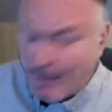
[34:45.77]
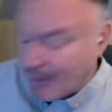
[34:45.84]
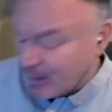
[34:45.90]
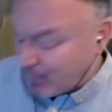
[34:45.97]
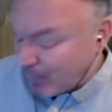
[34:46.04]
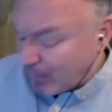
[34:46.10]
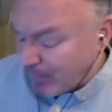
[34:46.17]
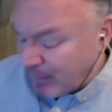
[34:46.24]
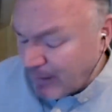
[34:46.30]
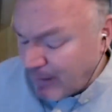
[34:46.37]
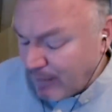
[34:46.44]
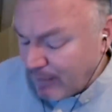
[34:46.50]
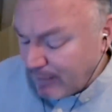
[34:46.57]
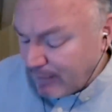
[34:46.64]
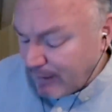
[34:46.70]
And there's probably
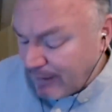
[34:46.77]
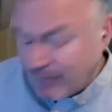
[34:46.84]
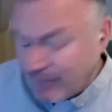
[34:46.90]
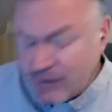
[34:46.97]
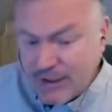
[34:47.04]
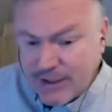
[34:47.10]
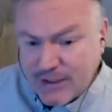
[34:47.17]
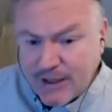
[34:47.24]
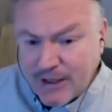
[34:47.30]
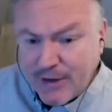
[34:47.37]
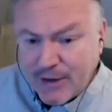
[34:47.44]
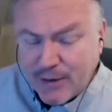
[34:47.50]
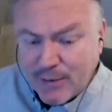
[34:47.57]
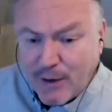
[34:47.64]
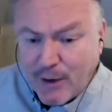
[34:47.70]
5 or 6
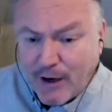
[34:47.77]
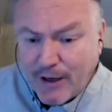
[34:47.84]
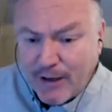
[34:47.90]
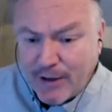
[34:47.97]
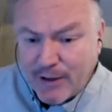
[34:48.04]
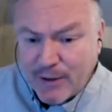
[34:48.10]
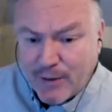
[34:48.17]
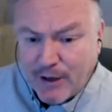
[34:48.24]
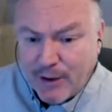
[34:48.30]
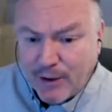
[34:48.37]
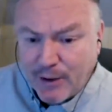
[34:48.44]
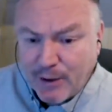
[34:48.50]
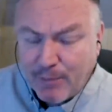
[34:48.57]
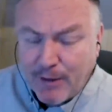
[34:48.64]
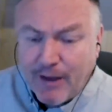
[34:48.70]
others from Ireland as well who
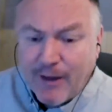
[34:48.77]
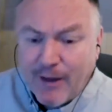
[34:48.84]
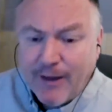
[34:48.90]
could be